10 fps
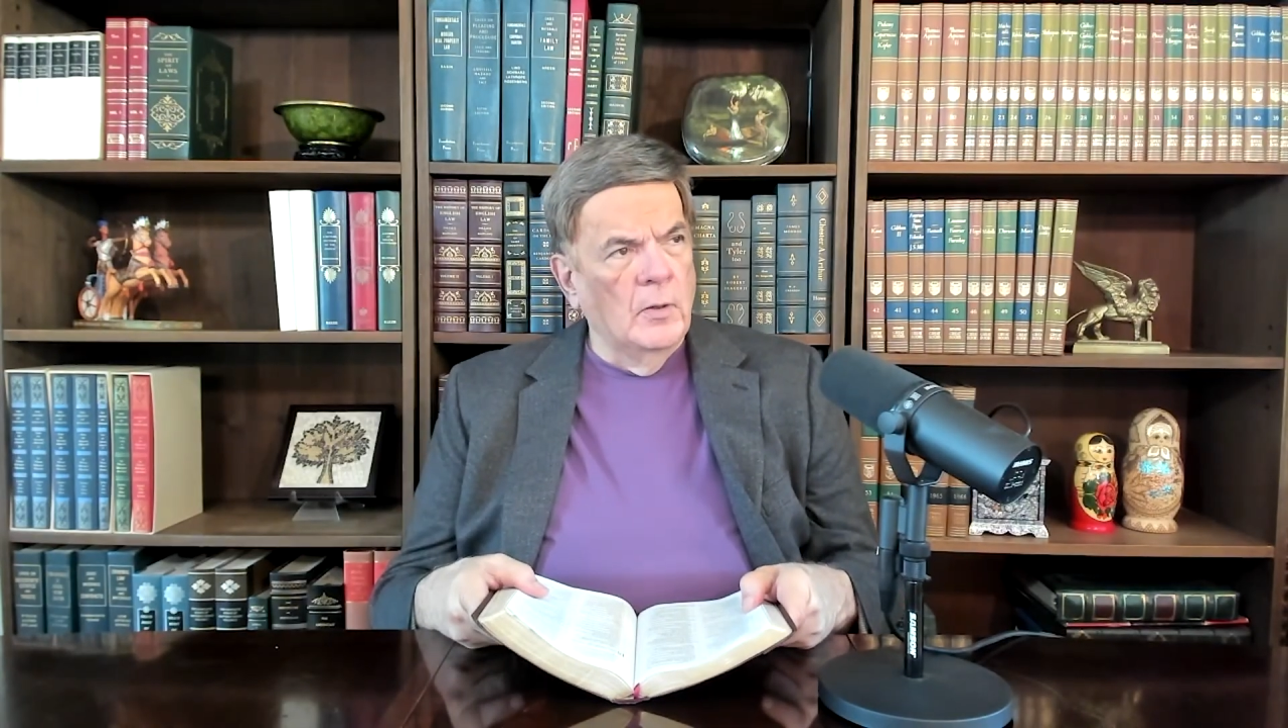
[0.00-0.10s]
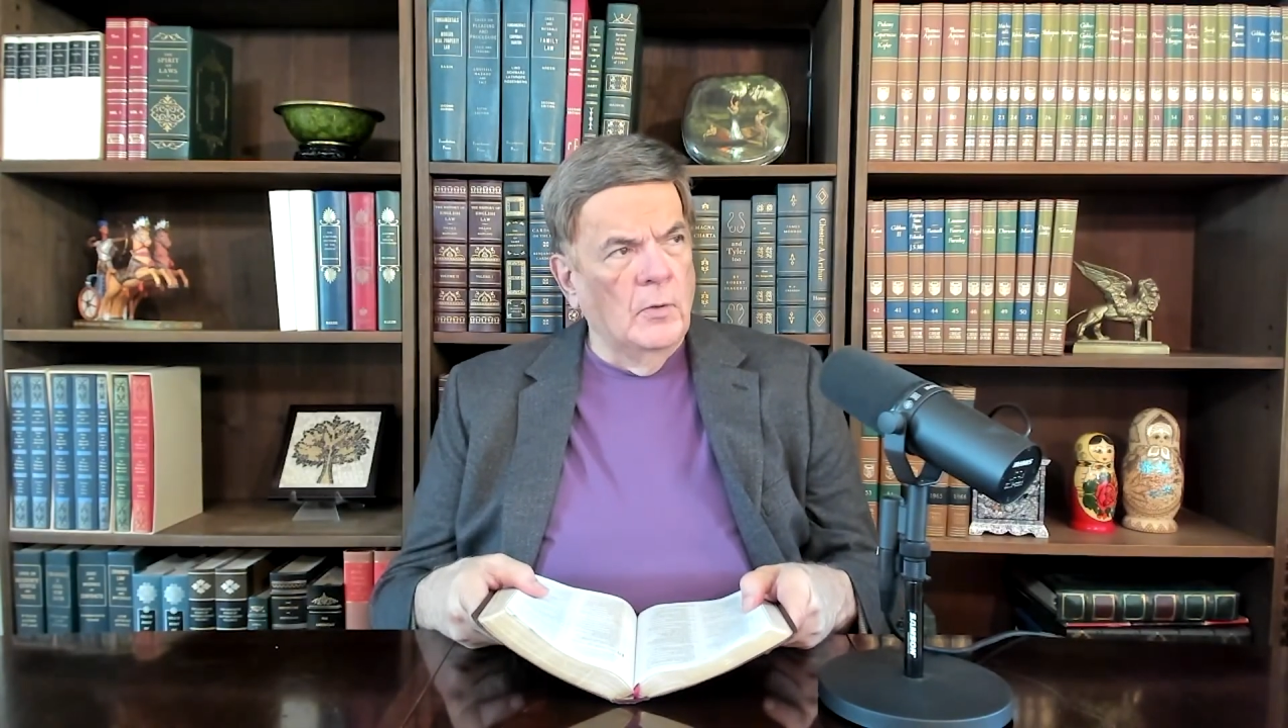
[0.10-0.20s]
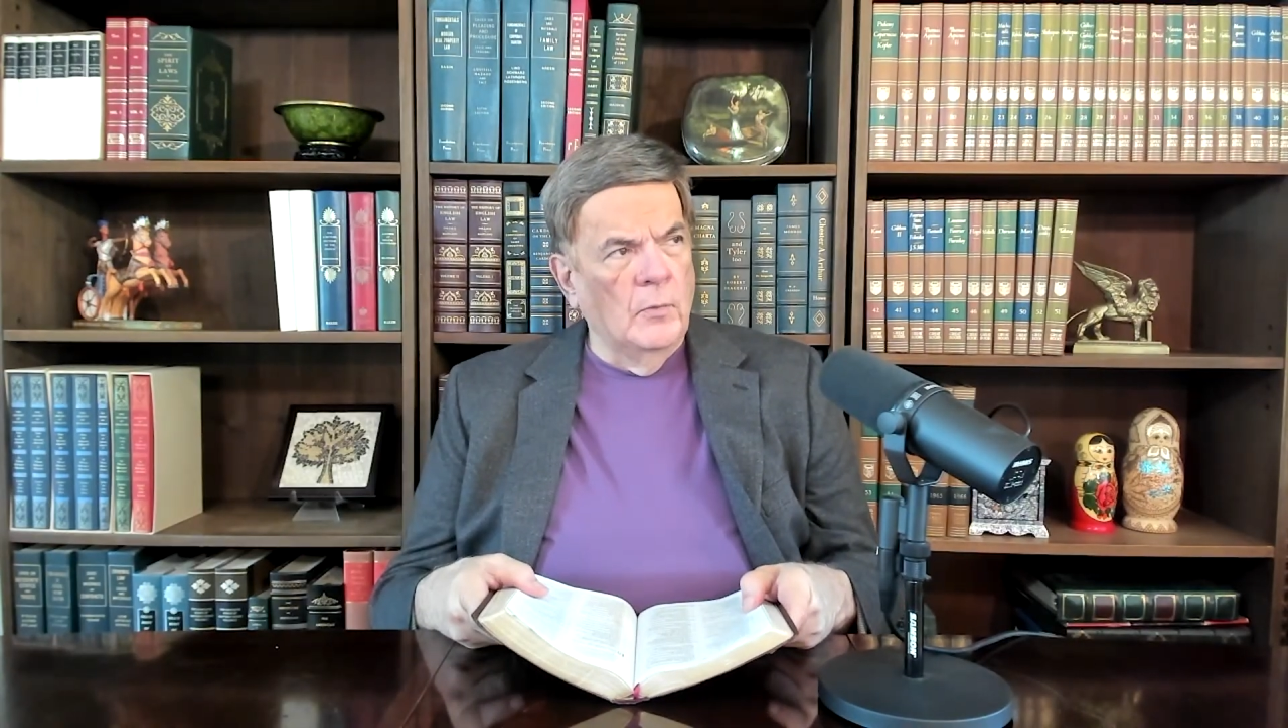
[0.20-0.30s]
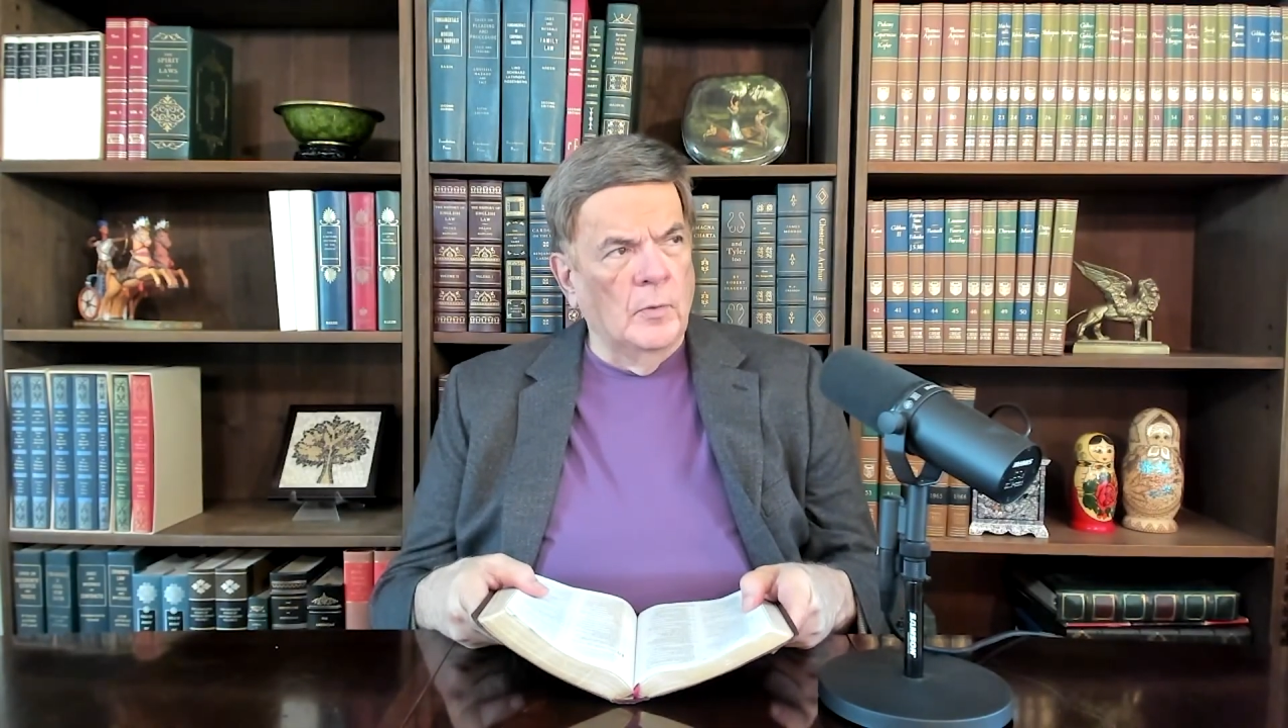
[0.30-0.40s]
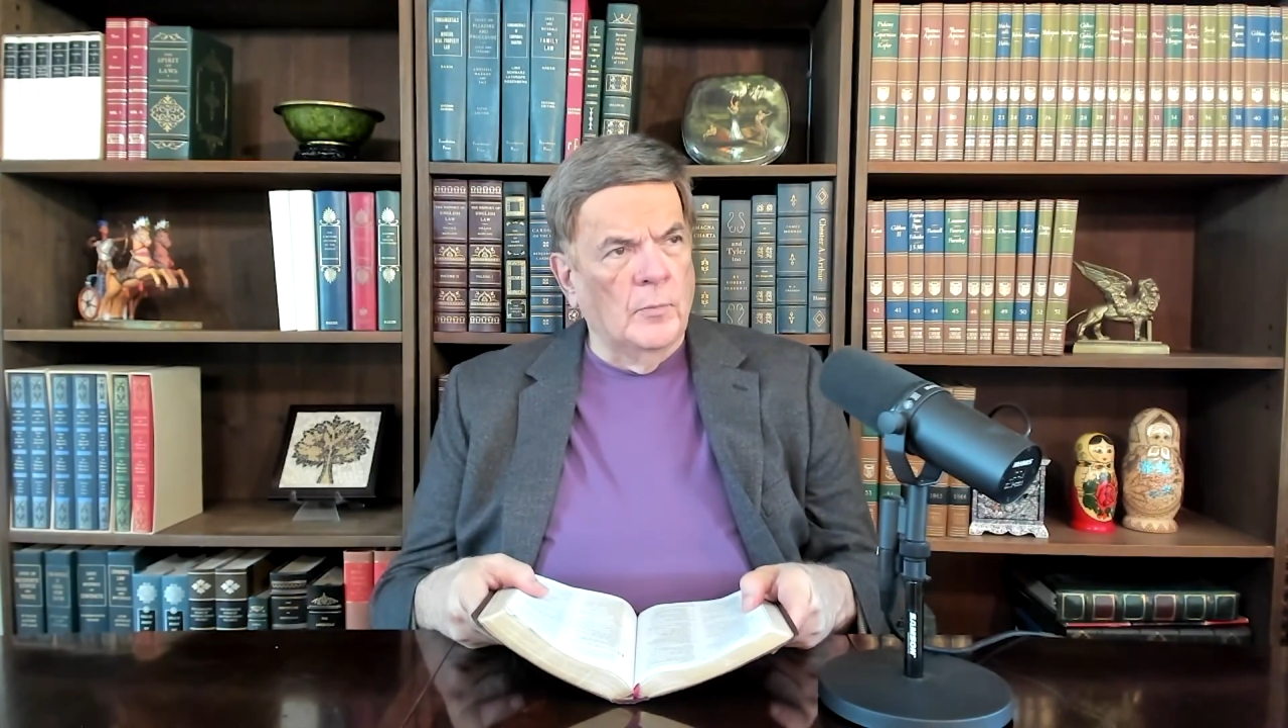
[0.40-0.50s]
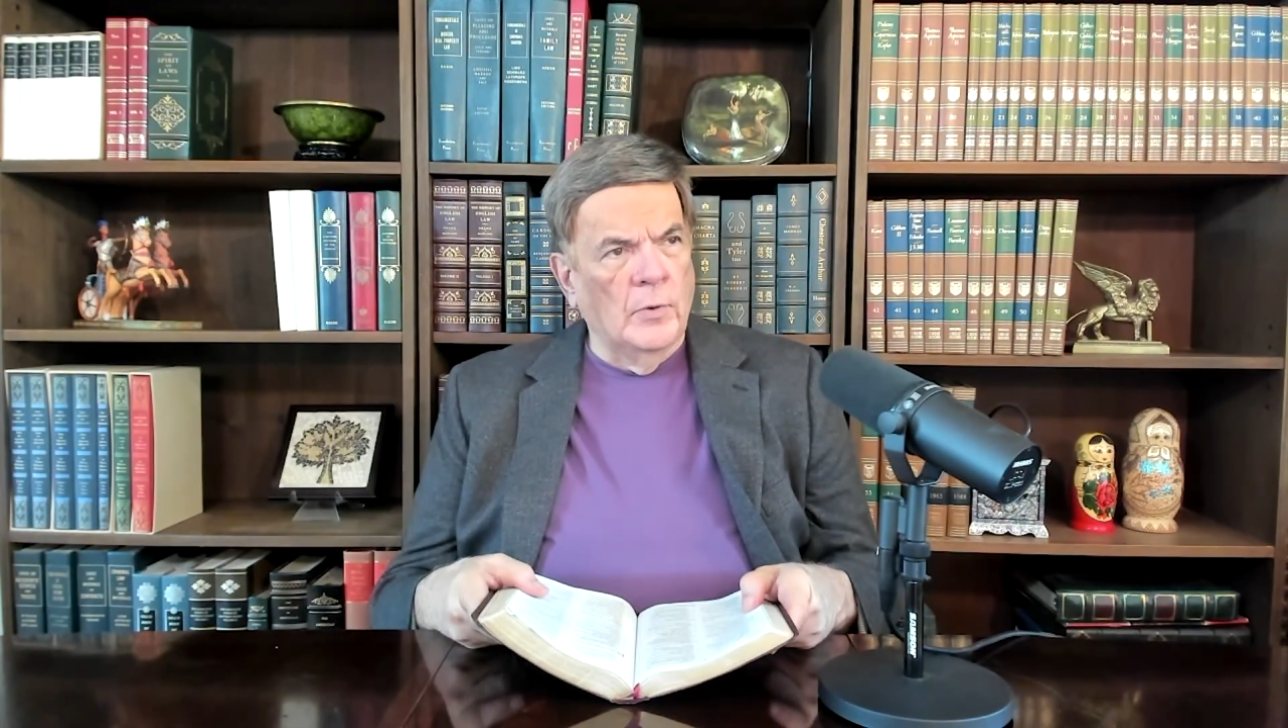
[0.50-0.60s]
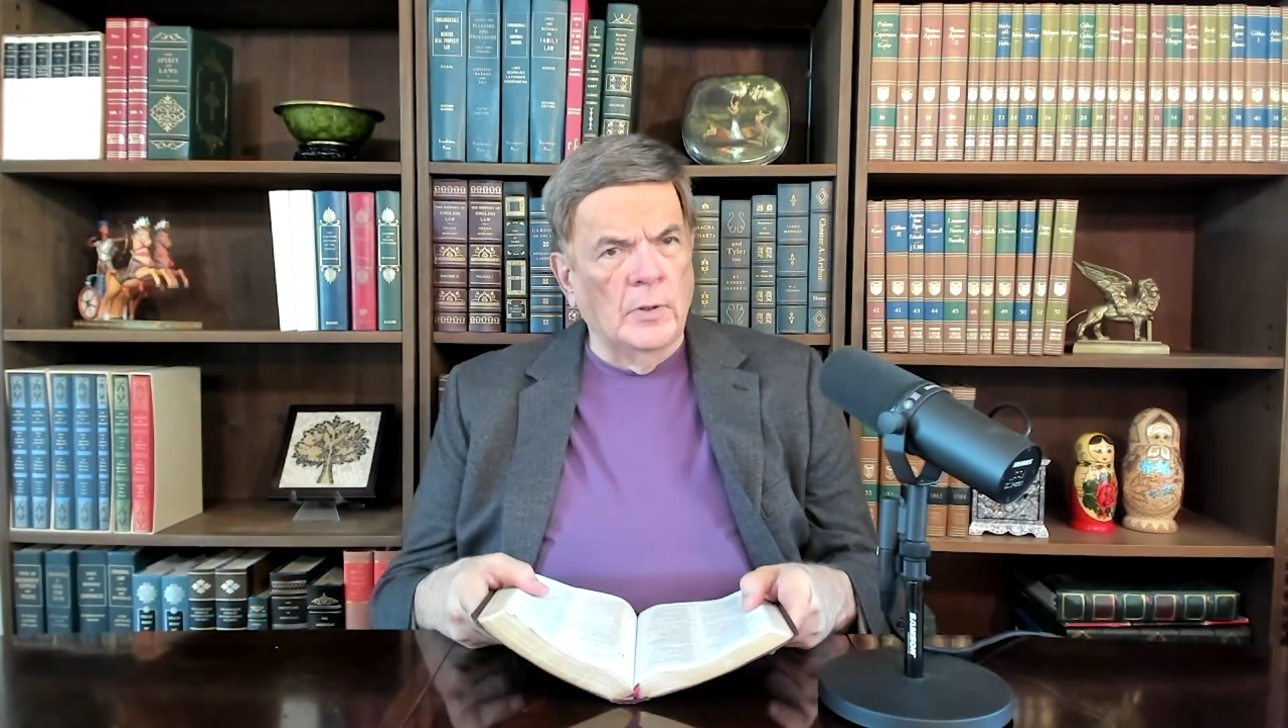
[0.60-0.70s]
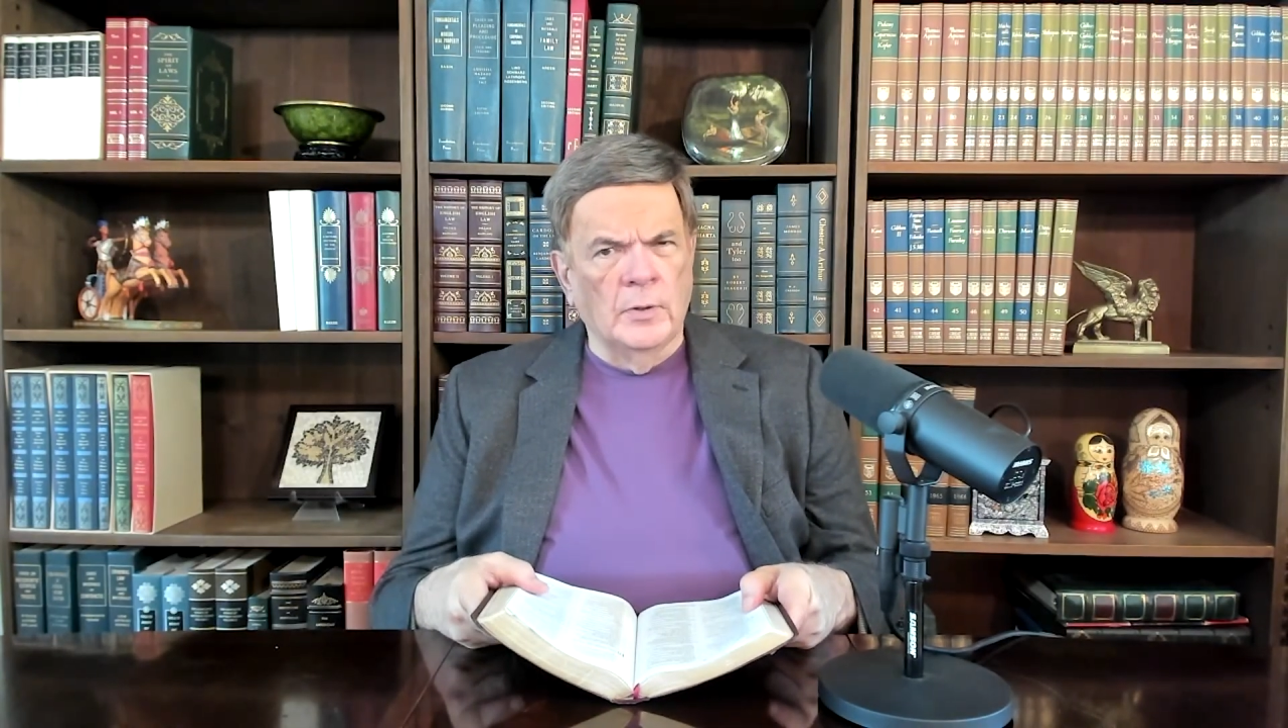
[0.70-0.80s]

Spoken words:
Who can bring a